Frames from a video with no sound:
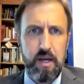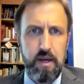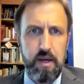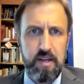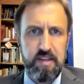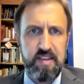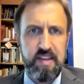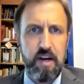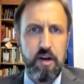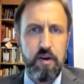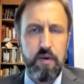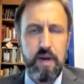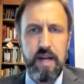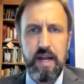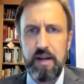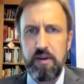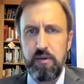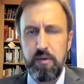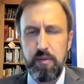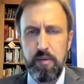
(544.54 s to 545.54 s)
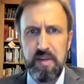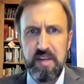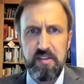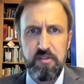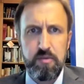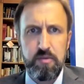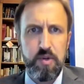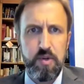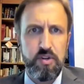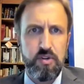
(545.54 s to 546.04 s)
accelerate equitable
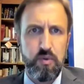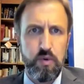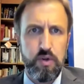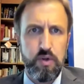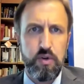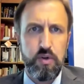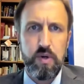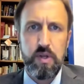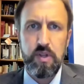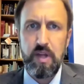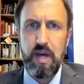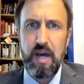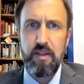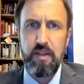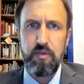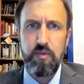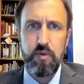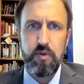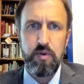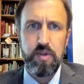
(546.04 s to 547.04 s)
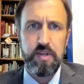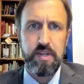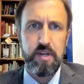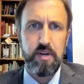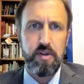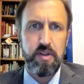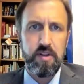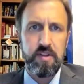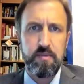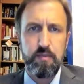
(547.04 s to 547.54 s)
distribution. We're doing that through the
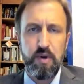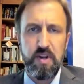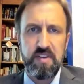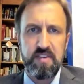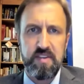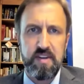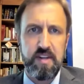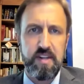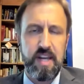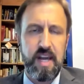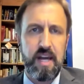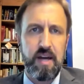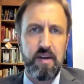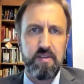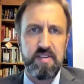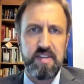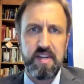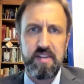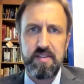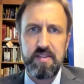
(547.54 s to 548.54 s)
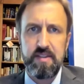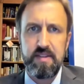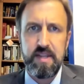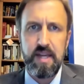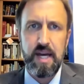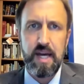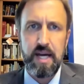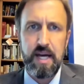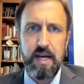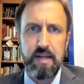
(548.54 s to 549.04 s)
deal that the president announced at
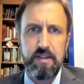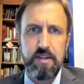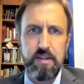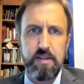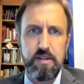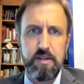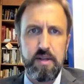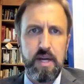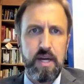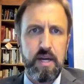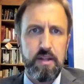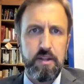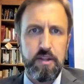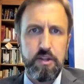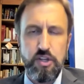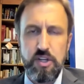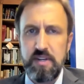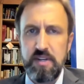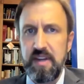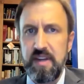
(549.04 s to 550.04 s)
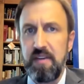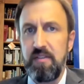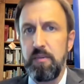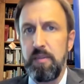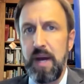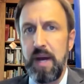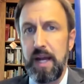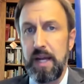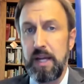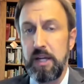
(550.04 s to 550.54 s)
the G7
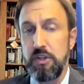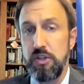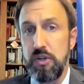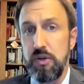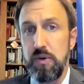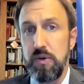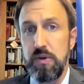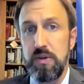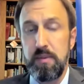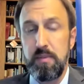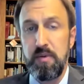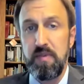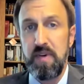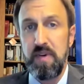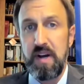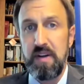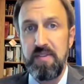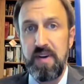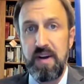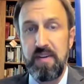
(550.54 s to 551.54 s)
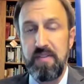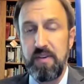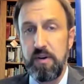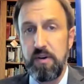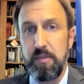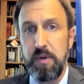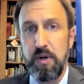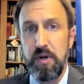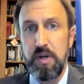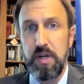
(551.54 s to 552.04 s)
back in June to provide
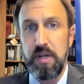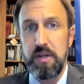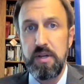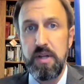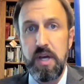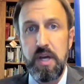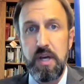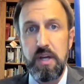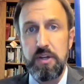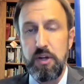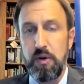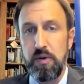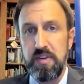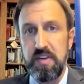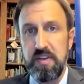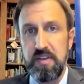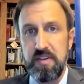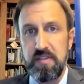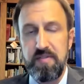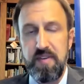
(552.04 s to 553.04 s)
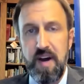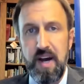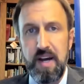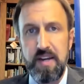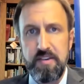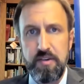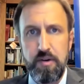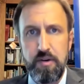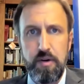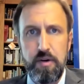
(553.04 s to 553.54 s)
500 billion doses of
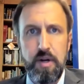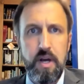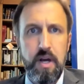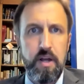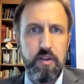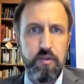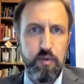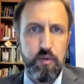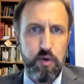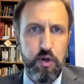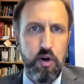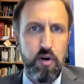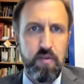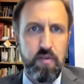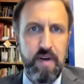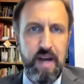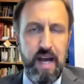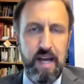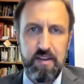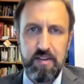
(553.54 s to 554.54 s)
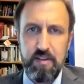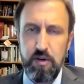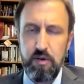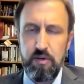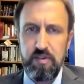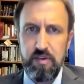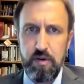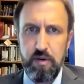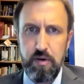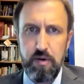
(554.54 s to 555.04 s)
Pfizer through COVAX.
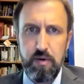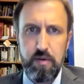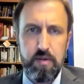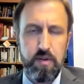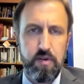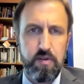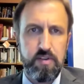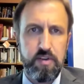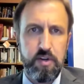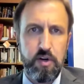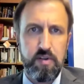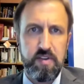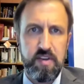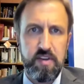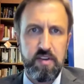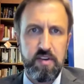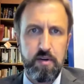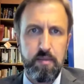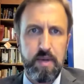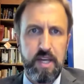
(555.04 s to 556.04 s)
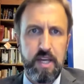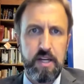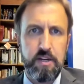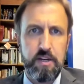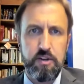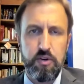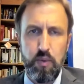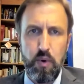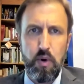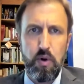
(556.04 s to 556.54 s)
Those doses are
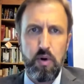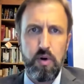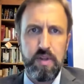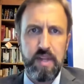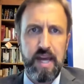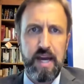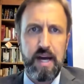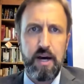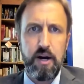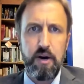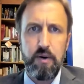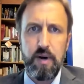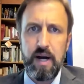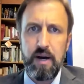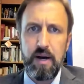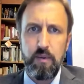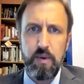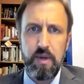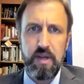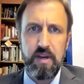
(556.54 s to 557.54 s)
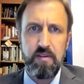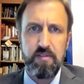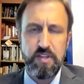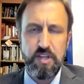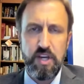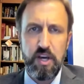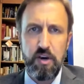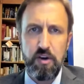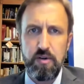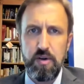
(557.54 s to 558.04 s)
beginning to roll now. We have
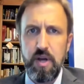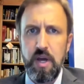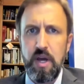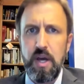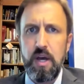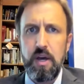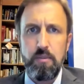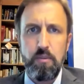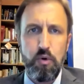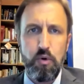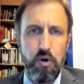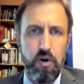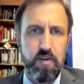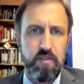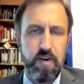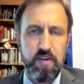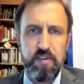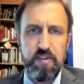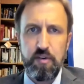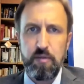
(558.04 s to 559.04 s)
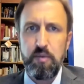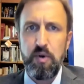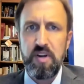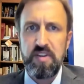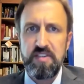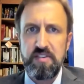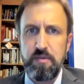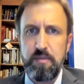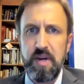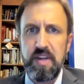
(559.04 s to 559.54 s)
shared more of our
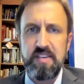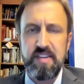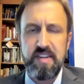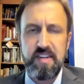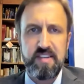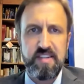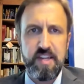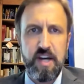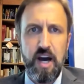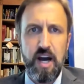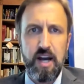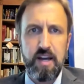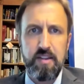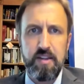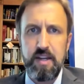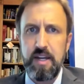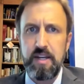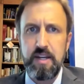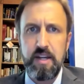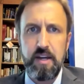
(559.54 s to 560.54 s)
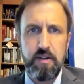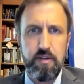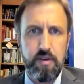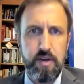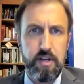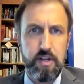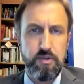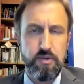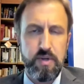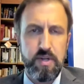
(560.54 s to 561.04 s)
surplus domestic stock than
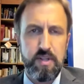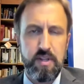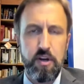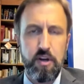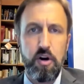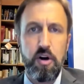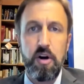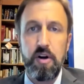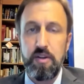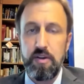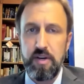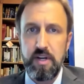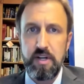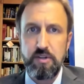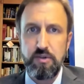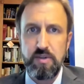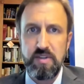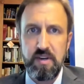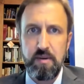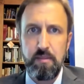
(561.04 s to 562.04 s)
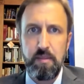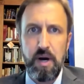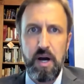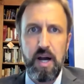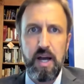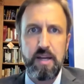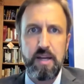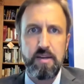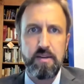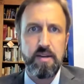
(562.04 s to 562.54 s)
all other countries
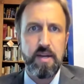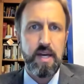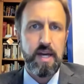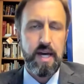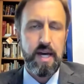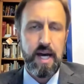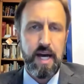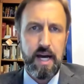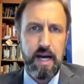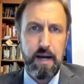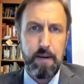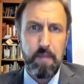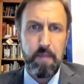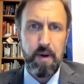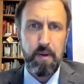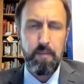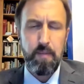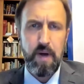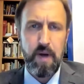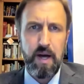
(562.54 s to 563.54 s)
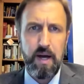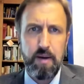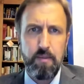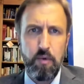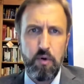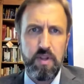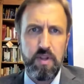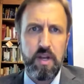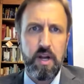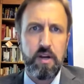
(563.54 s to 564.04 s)
combined. More than
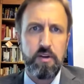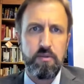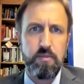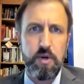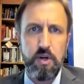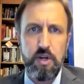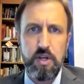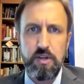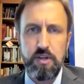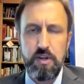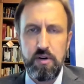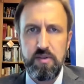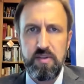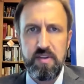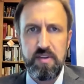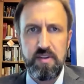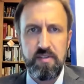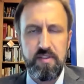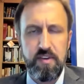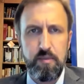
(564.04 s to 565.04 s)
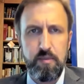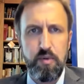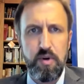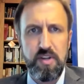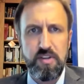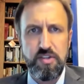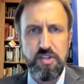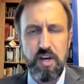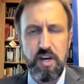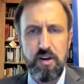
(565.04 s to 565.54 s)
100 million doses of
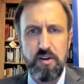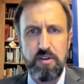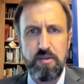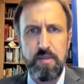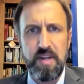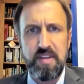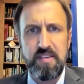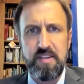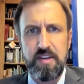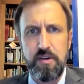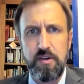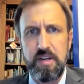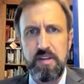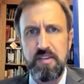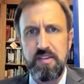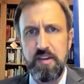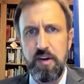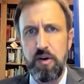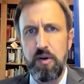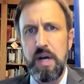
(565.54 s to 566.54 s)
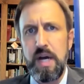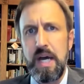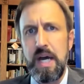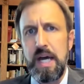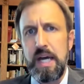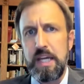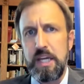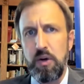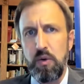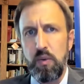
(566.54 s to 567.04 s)
surplus shared domestically. So,
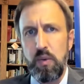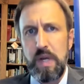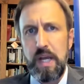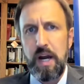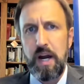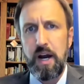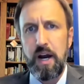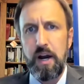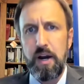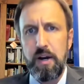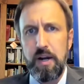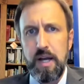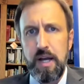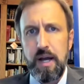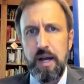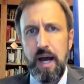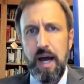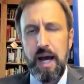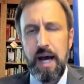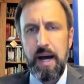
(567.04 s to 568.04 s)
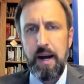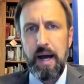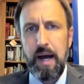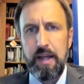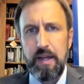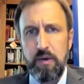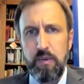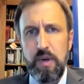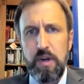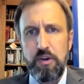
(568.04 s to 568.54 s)
we are
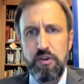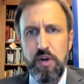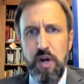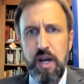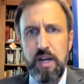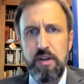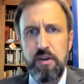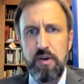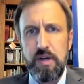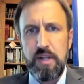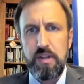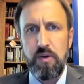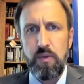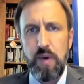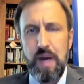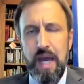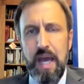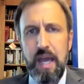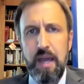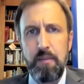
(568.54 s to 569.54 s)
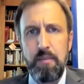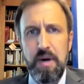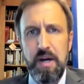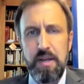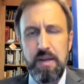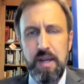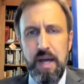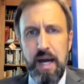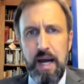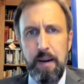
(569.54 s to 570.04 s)
trying to lead the way,
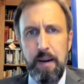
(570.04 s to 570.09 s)
but